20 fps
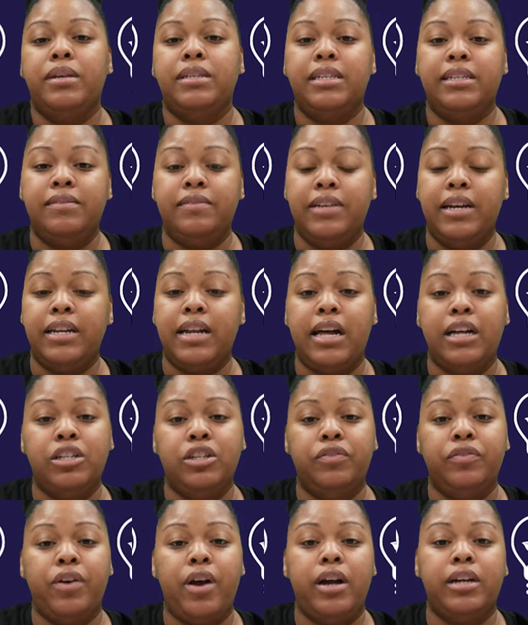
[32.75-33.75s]
assistive
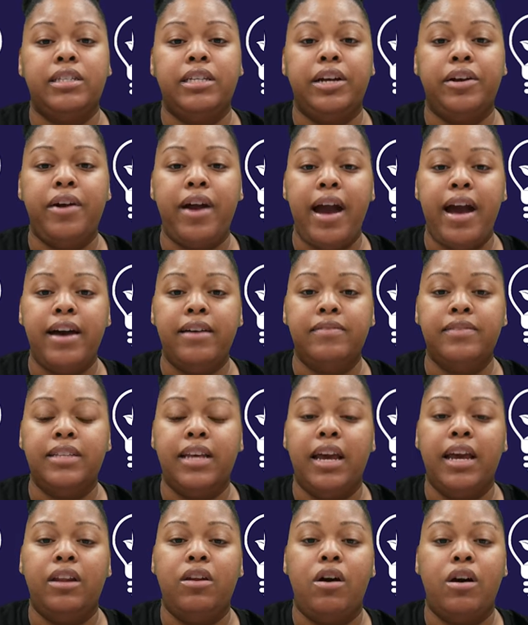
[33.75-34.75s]
technology for arts and crafts
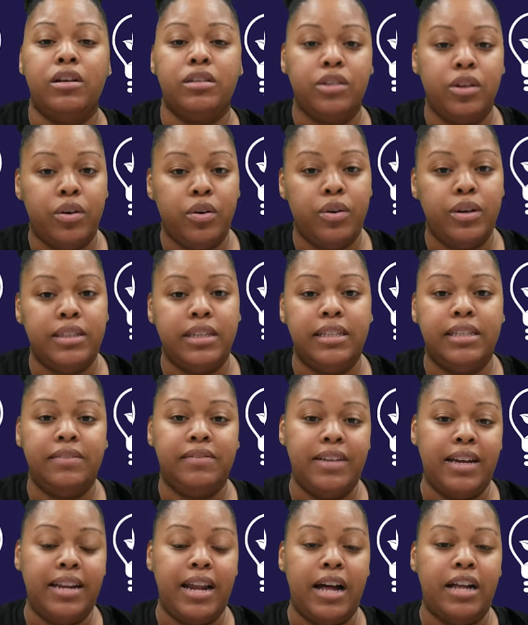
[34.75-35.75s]
and also
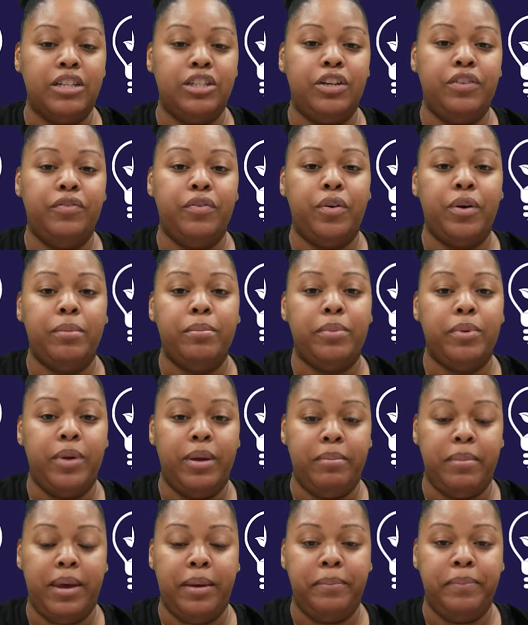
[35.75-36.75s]
assistive technology for
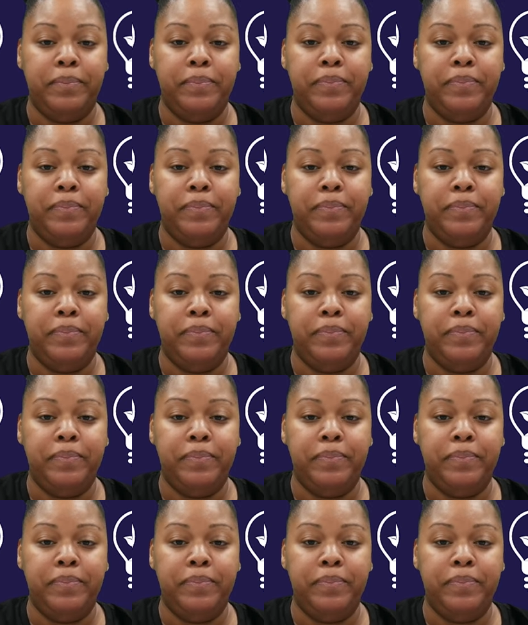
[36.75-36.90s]
employment.